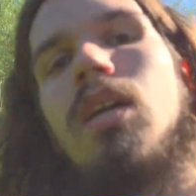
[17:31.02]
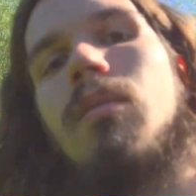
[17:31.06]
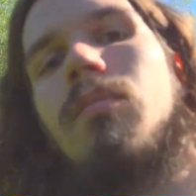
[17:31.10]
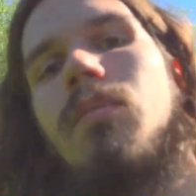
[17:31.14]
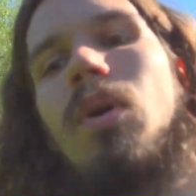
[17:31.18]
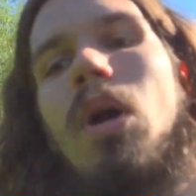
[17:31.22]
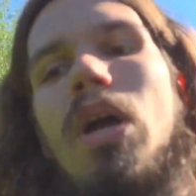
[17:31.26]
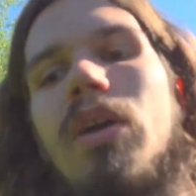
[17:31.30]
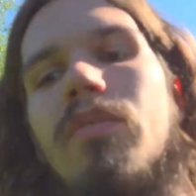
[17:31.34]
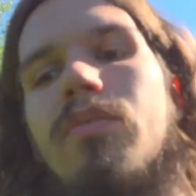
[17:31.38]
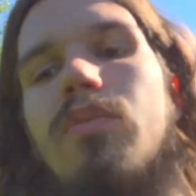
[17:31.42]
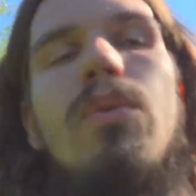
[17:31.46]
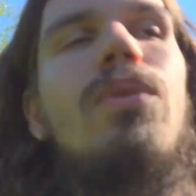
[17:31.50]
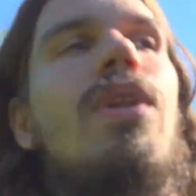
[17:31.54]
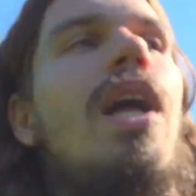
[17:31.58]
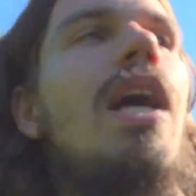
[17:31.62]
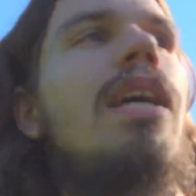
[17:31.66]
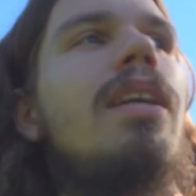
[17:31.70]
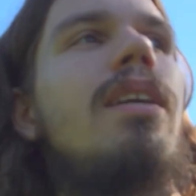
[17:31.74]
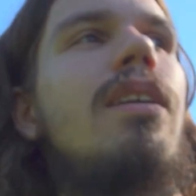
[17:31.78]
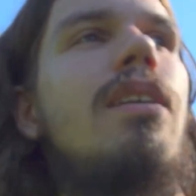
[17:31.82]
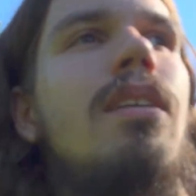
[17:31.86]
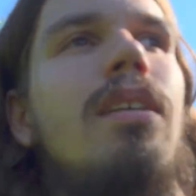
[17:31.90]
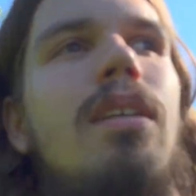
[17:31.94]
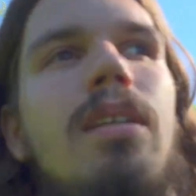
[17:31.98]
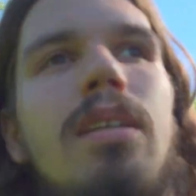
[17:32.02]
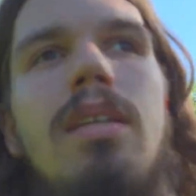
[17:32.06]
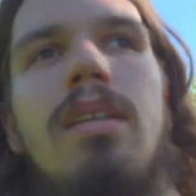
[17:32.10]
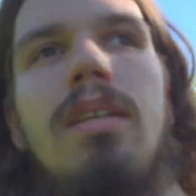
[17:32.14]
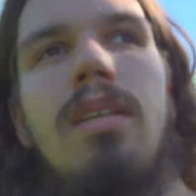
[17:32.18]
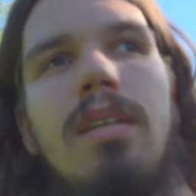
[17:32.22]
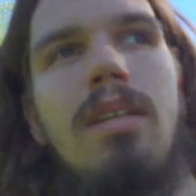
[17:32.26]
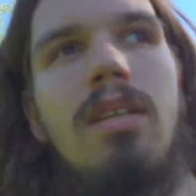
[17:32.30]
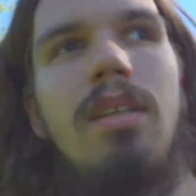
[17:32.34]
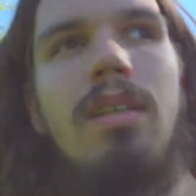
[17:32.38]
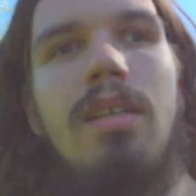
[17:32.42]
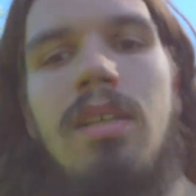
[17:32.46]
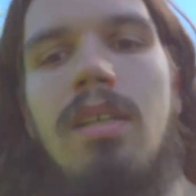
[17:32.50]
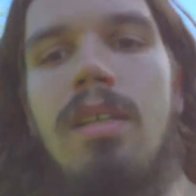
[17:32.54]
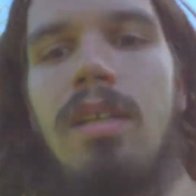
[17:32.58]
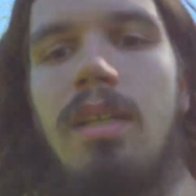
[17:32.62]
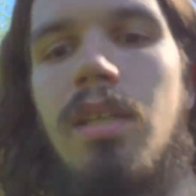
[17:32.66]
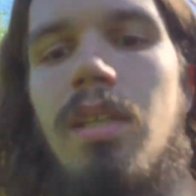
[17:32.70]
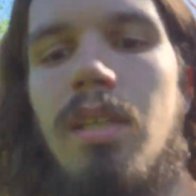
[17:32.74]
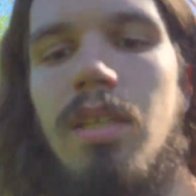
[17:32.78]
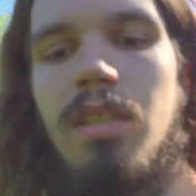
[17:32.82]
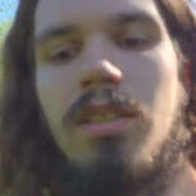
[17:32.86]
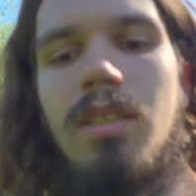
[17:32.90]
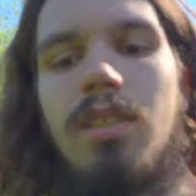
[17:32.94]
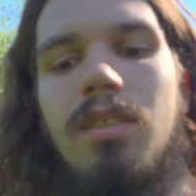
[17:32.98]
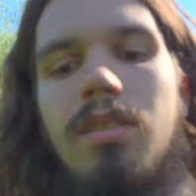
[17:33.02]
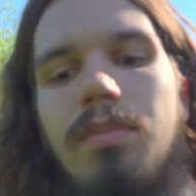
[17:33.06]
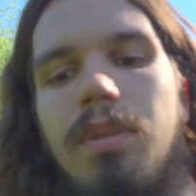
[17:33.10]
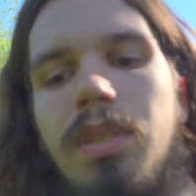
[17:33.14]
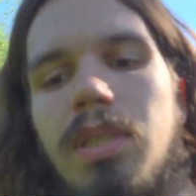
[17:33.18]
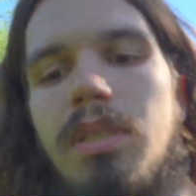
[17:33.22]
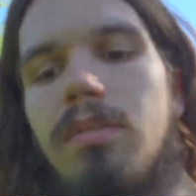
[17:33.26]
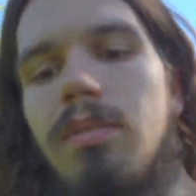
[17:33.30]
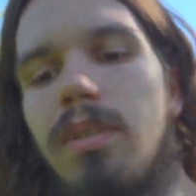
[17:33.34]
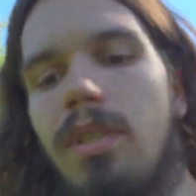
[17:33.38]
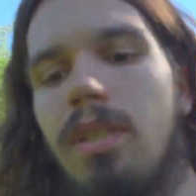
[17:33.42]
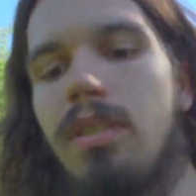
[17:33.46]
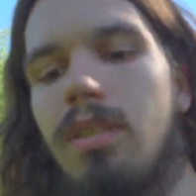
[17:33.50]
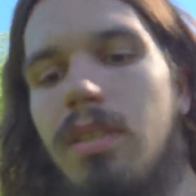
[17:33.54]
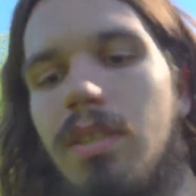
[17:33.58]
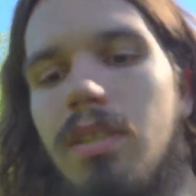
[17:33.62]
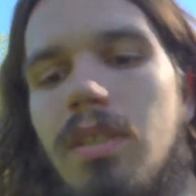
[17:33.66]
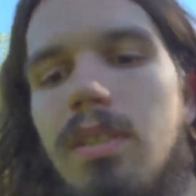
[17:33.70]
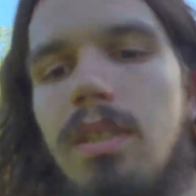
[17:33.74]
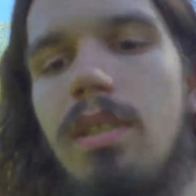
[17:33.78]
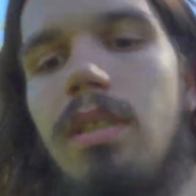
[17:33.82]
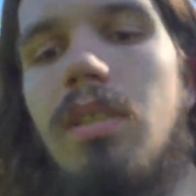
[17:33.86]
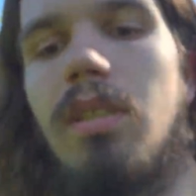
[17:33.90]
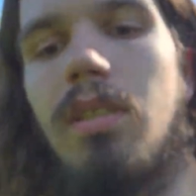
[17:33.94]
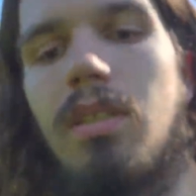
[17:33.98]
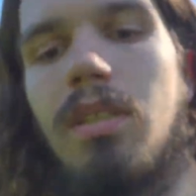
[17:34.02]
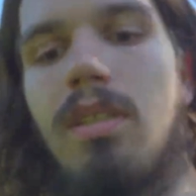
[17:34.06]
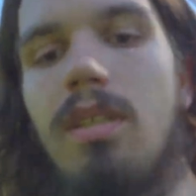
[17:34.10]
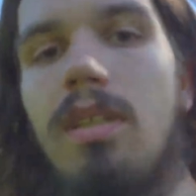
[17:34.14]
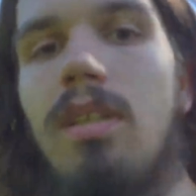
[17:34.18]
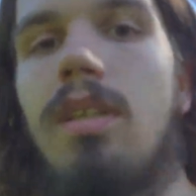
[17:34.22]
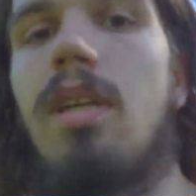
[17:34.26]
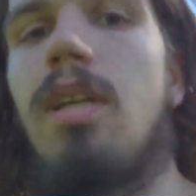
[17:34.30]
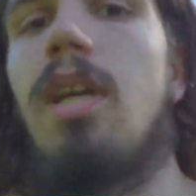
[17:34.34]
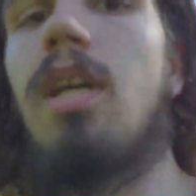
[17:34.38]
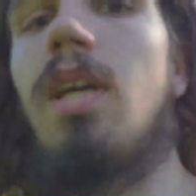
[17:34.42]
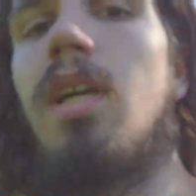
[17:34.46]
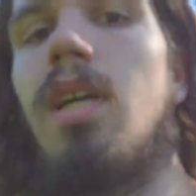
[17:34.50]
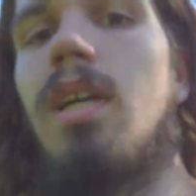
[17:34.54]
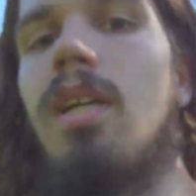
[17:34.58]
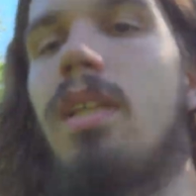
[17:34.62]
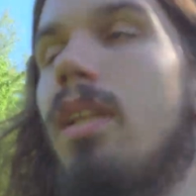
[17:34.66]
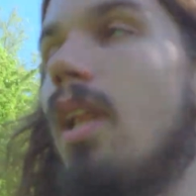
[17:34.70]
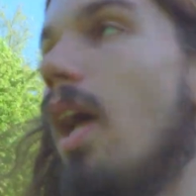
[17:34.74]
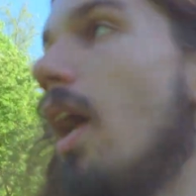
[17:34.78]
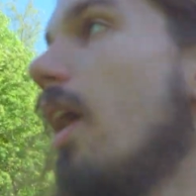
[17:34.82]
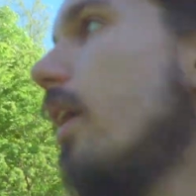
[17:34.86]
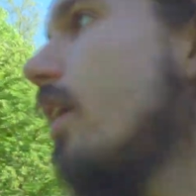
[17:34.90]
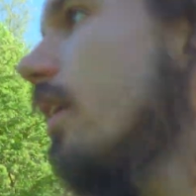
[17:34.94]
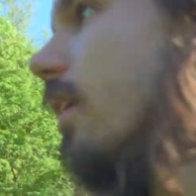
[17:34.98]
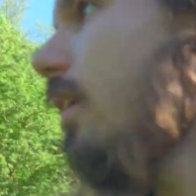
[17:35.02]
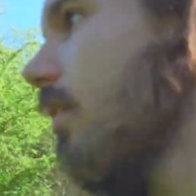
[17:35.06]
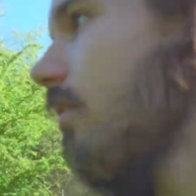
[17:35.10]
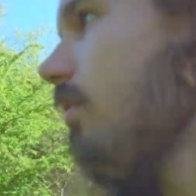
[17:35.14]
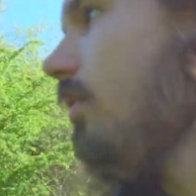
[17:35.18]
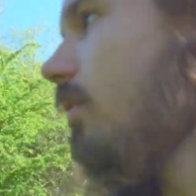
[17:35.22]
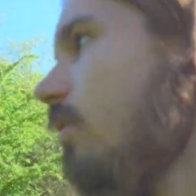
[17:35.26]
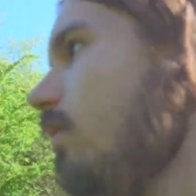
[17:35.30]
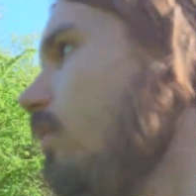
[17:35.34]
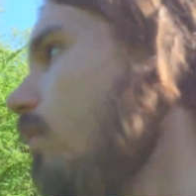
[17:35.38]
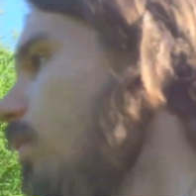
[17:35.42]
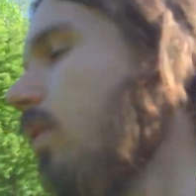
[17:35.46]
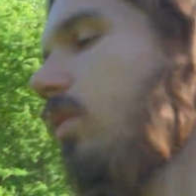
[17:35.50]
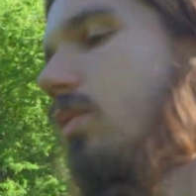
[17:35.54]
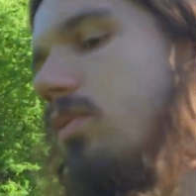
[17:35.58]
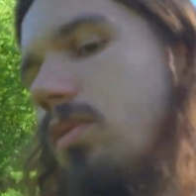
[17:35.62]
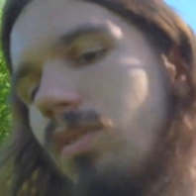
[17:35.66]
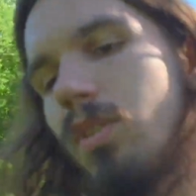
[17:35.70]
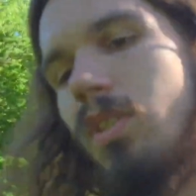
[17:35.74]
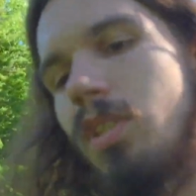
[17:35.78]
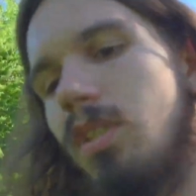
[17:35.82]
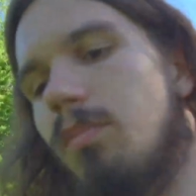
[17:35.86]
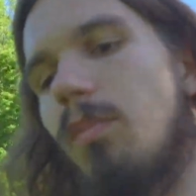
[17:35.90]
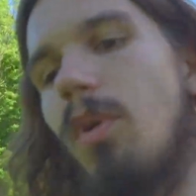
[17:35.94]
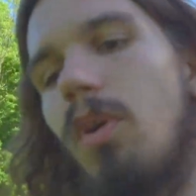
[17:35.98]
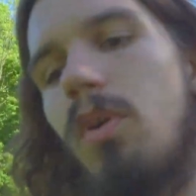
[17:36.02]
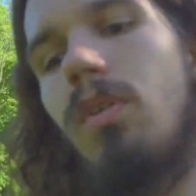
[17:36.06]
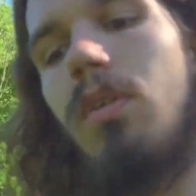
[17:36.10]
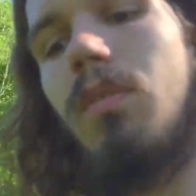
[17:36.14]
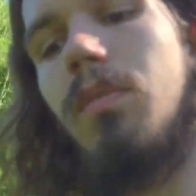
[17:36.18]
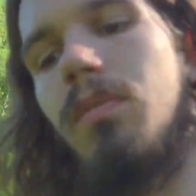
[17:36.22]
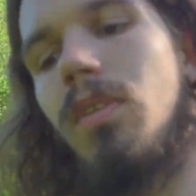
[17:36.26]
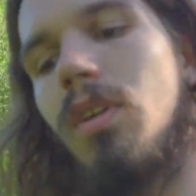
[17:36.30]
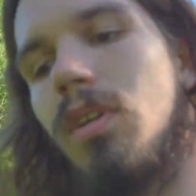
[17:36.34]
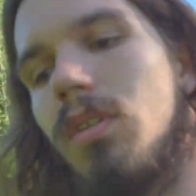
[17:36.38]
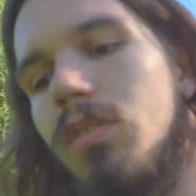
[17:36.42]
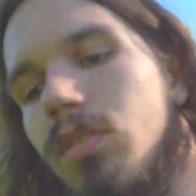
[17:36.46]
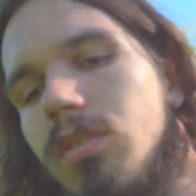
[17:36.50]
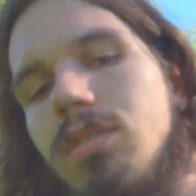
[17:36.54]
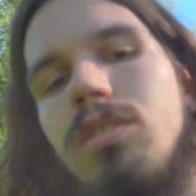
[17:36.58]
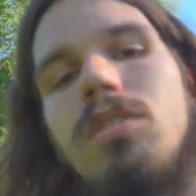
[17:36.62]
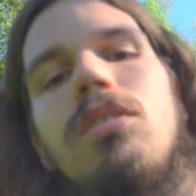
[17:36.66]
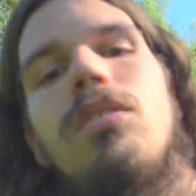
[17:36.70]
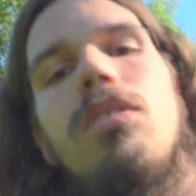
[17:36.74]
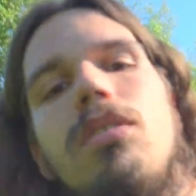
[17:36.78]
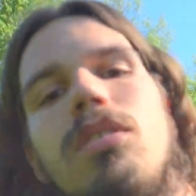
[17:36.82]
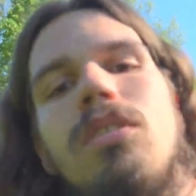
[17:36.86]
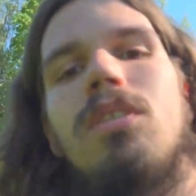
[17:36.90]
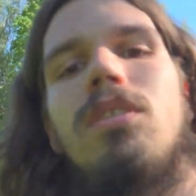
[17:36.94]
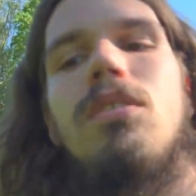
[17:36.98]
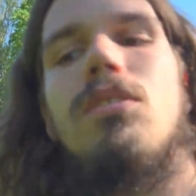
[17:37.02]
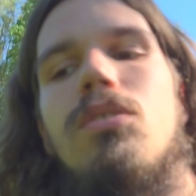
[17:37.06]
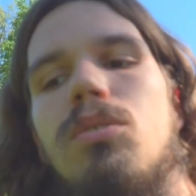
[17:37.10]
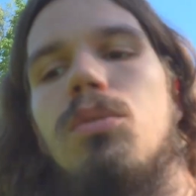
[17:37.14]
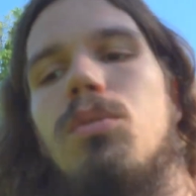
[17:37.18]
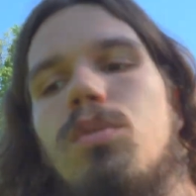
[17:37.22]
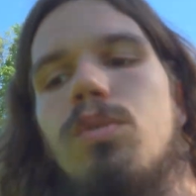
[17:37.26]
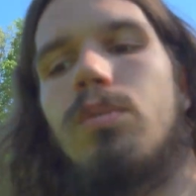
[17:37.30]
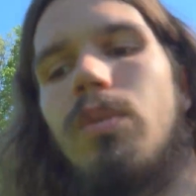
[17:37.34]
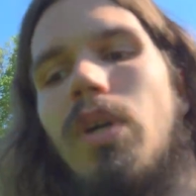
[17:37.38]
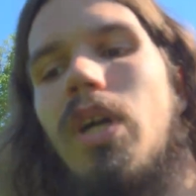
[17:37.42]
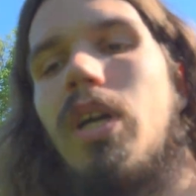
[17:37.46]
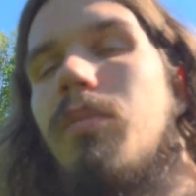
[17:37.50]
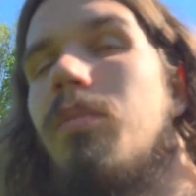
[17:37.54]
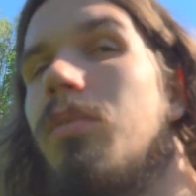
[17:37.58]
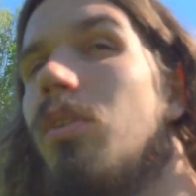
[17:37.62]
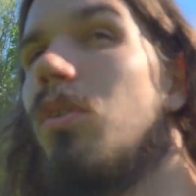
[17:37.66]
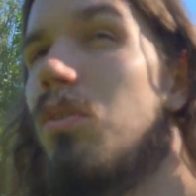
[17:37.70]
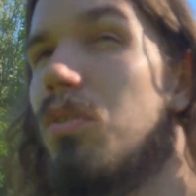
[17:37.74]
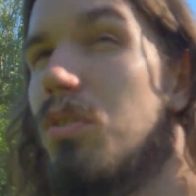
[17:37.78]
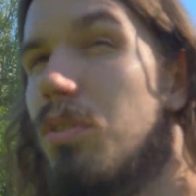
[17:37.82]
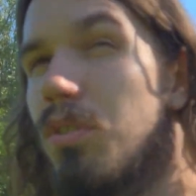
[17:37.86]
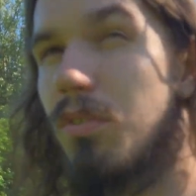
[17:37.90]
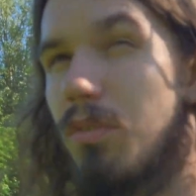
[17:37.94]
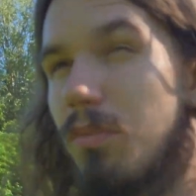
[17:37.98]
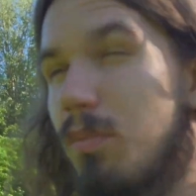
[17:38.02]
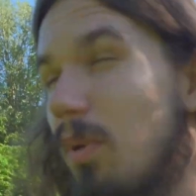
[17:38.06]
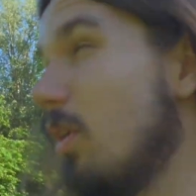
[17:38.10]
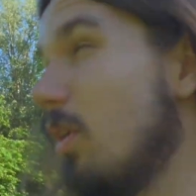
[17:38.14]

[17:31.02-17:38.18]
But if you like this video, then like it, and if you want to see more vlogs, then subscribe, and also if you